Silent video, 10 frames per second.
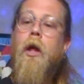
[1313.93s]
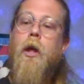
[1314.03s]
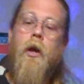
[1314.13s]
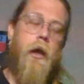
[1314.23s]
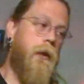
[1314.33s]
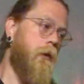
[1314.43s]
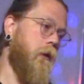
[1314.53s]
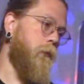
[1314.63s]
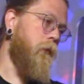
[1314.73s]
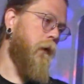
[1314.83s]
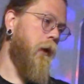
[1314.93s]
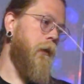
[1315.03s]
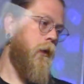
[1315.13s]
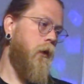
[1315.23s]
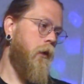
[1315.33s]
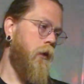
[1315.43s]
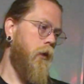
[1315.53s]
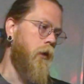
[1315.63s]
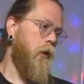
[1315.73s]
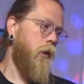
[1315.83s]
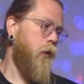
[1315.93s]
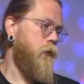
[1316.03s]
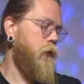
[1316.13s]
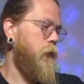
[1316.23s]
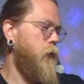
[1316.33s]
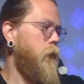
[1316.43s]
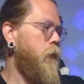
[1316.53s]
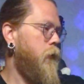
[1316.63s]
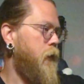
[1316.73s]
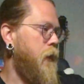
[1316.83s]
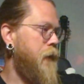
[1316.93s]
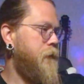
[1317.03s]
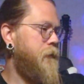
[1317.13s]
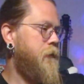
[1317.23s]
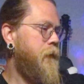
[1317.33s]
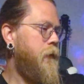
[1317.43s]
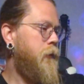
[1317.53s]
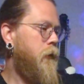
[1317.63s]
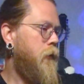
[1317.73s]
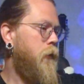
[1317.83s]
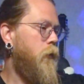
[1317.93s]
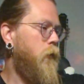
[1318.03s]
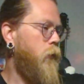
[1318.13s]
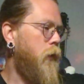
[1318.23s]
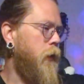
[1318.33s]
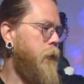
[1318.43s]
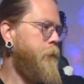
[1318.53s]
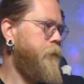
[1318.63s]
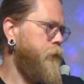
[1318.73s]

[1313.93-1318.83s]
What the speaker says: Okay, let's move on to the next one.